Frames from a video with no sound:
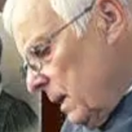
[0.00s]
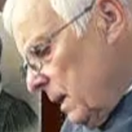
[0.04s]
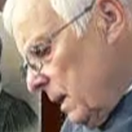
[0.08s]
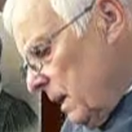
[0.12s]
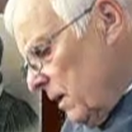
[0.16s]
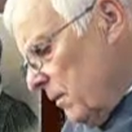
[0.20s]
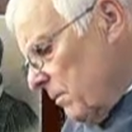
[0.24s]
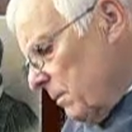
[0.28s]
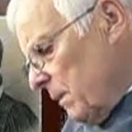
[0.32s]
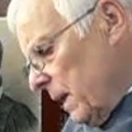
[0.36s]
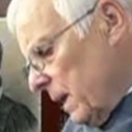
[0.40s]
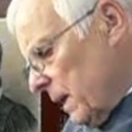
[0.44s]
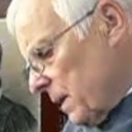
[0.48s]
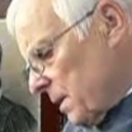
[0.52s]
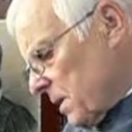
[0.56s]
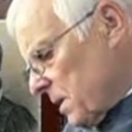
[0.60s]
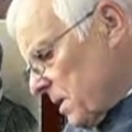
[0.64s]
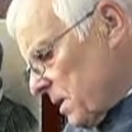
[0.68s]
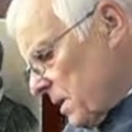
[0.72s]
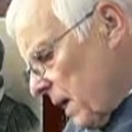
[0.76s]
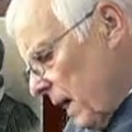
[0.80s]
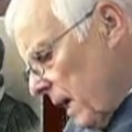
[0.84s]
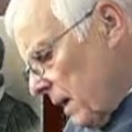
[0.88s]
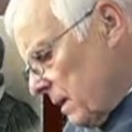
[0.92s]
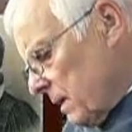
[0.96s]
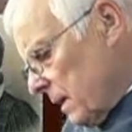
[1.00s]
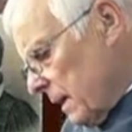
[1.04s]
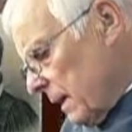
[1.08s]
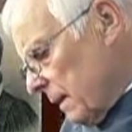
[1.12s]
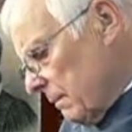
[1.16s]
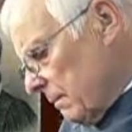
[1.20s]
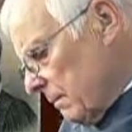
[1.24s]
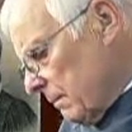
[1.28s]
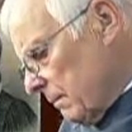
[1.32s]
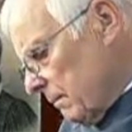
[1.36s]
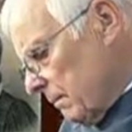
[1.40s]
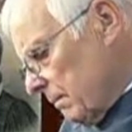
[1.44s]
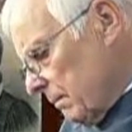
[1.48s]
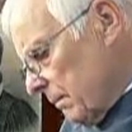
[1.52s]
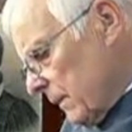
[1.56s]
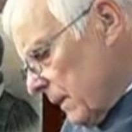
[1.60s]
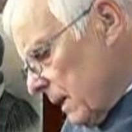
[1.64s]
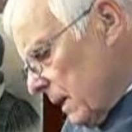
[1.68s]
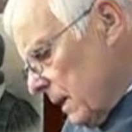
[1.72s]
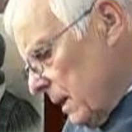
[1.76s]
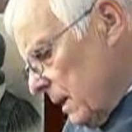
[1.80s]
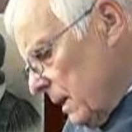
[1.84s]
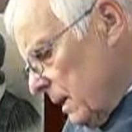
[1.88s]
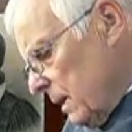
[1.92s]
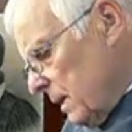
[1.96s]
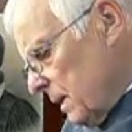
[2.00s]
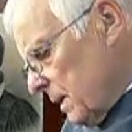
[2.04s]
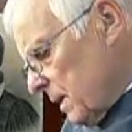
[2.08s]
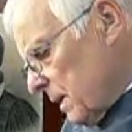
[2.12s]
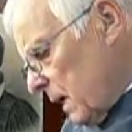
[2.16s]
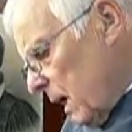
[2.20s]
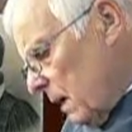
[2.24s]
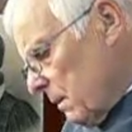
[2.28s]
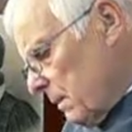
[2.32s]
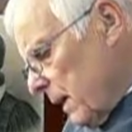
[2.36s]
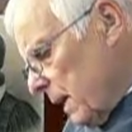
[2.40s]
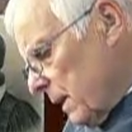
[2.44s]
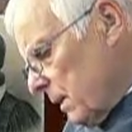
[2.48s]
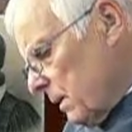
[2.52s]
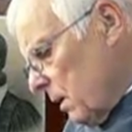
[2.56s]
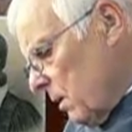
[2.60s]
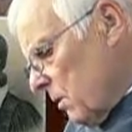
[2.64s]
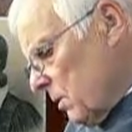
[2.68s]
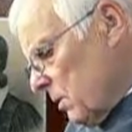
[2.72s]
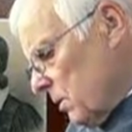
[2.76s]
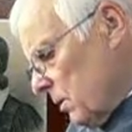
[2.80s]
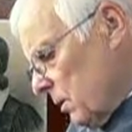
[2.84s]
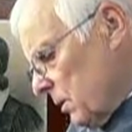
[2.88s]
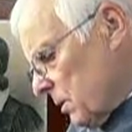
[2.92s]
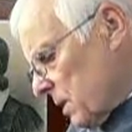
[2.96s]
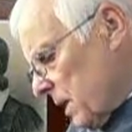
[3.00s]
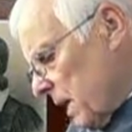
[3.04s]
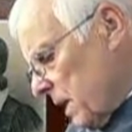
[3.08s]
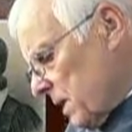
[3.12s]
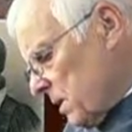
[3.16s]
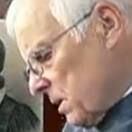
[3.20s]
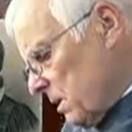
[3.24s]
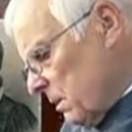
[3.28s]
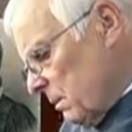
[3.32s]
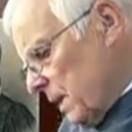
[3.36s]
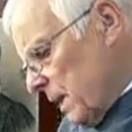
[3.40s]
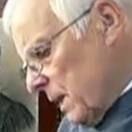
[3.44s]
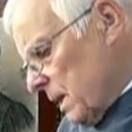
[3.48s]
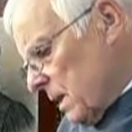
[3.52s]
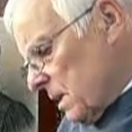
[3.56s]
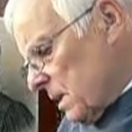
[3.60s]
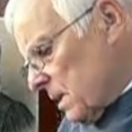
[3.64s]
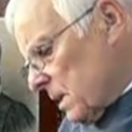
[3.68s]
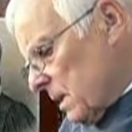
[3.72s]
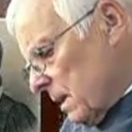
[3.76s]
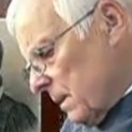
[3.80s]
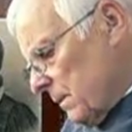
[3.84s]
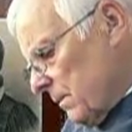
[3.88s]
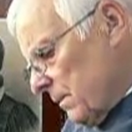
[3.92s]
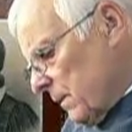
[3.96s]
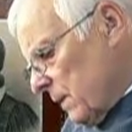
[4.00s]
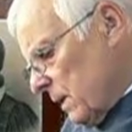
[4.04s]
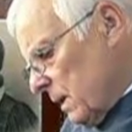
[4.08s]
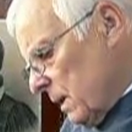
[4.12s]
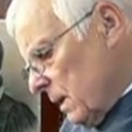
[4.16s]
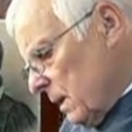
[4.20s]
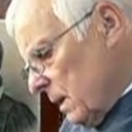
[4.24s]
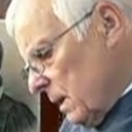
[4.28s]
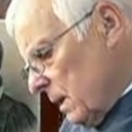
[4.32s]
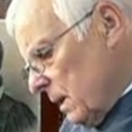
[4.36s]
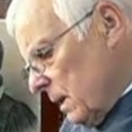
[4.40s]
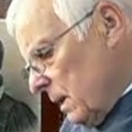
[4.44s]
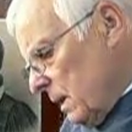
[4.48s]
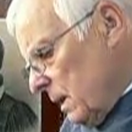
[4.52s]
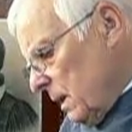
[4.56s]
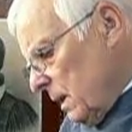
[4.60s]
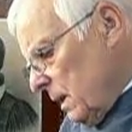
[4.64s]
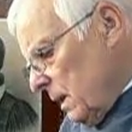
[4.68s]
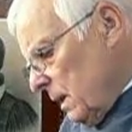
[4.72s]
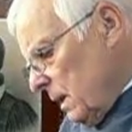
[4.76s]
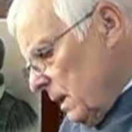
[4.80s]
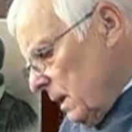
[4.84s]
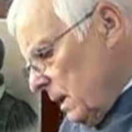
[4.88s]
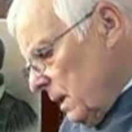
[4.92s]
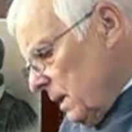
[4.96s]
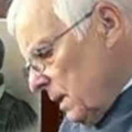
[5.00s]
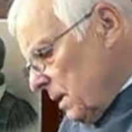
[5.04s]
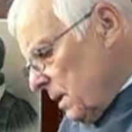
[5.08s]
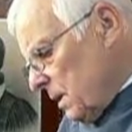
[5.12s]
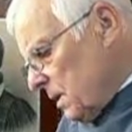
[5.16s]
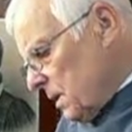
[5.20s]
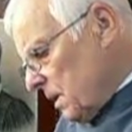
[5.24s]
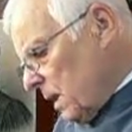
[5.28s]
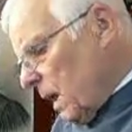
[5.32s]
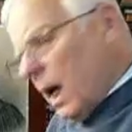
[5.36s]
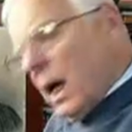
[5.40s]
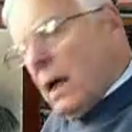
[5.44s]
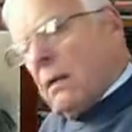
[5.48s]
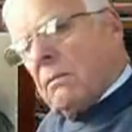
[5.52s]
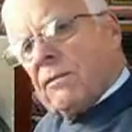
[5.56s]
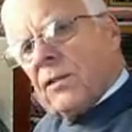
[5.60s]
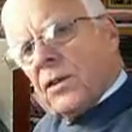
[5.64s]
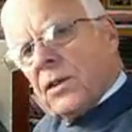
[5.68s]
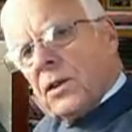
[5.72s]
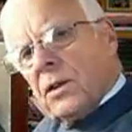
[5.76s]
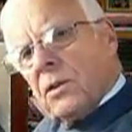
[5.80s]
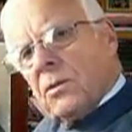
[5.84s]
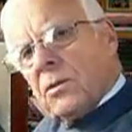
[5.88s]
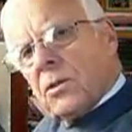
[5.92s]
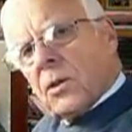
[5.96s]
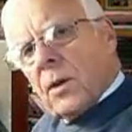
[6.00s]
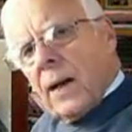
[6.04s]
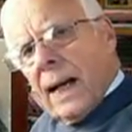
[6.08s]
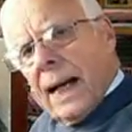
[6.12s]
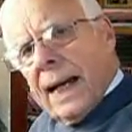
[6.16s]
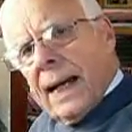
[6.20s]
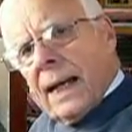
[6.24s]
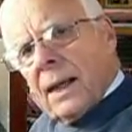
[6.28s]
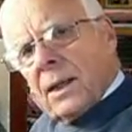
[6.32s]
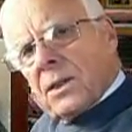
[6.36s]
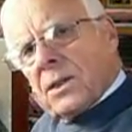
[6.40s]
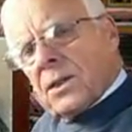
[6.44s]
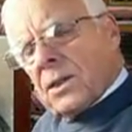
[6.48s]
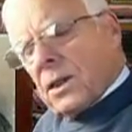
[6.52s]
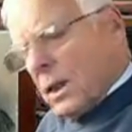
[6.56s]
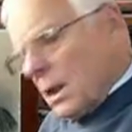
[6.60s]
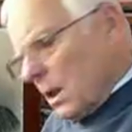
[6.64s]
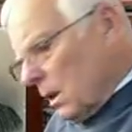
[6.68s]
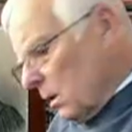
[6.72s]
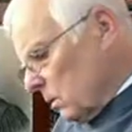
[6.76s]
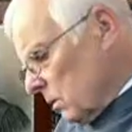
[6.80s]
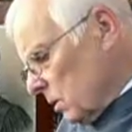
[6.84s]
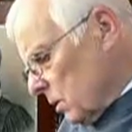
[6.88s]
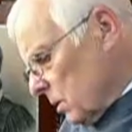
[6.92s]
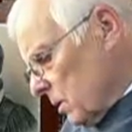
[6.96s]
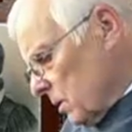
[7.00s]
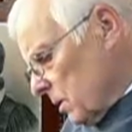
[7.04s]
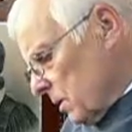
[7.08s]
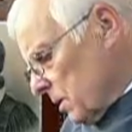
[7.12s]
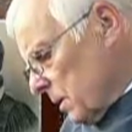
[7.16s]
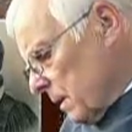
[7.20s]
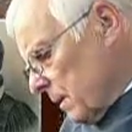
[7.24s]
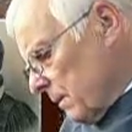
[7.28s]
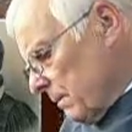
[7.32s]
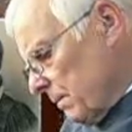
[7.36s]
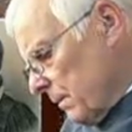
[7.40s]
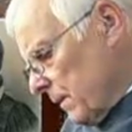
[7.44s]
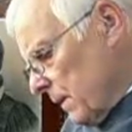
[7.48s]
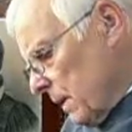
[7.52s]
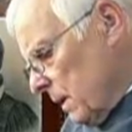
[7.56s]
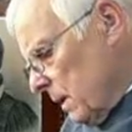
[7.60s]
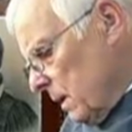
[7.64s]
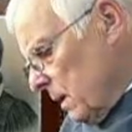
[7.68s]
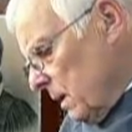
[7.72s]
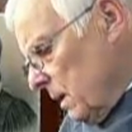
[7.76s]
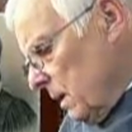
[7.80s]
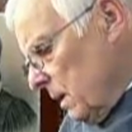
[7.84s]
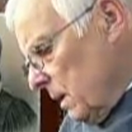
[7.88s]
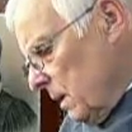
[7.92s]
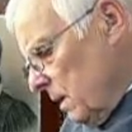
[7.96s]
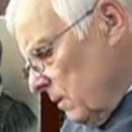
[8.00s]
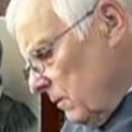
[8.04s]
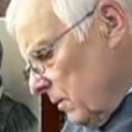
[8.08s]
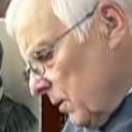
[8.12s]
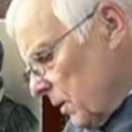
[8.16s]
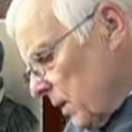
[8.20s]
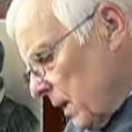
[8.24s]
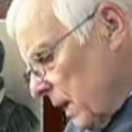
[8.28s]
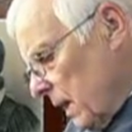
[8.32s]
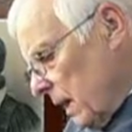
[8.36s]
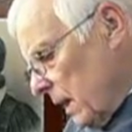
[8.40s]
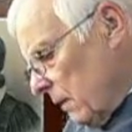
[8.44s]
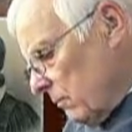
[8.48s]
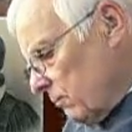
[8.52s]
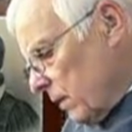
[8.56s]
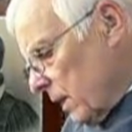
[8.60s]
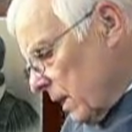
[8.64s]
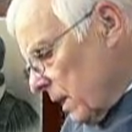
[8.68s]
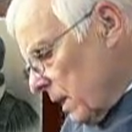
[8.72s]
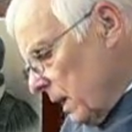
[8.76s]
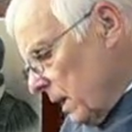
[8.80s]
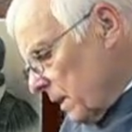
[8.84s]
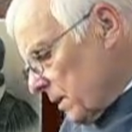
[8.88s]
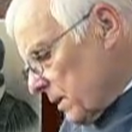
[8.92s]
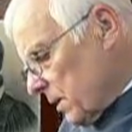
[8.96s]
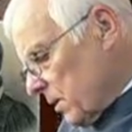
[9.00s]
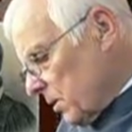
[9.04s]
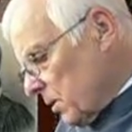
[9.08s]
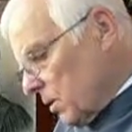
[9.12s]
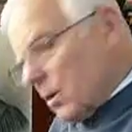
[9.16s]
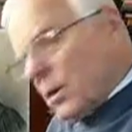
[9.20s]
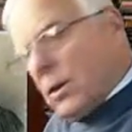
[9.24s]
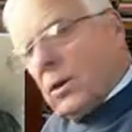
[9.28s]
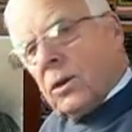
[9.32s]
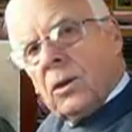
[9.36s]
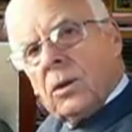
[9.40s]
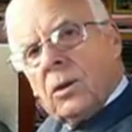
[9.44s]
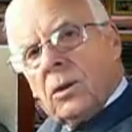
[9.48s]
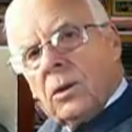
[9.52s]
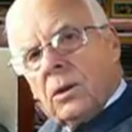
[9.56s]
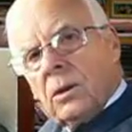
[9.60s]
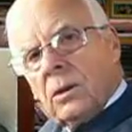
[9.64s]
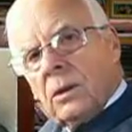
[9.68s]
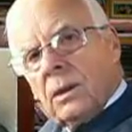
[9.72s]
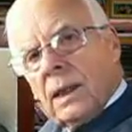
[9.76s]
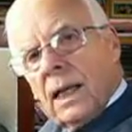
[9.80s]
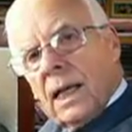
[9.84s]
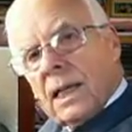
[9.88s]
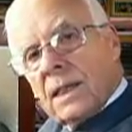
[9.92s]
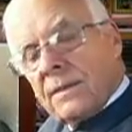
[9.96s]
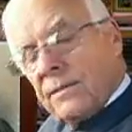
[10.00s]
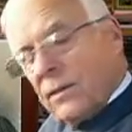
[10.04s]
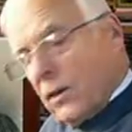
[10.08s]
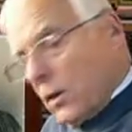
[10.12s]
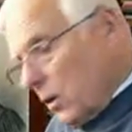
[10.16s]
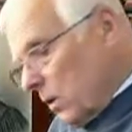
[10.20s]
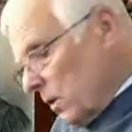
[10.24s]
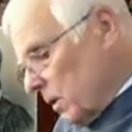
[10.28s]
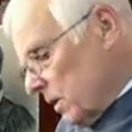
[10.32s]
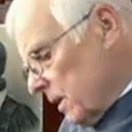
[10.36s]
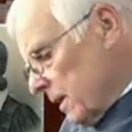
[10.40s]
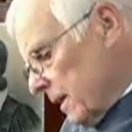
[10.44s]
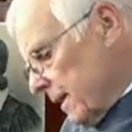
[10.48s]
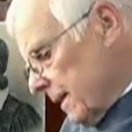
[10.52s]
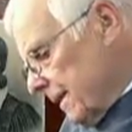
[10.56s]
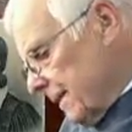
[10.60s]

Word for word: Give me understanding, that I may know your testimonies. It is time for you to act, O Lord, for they have regarded your law as void.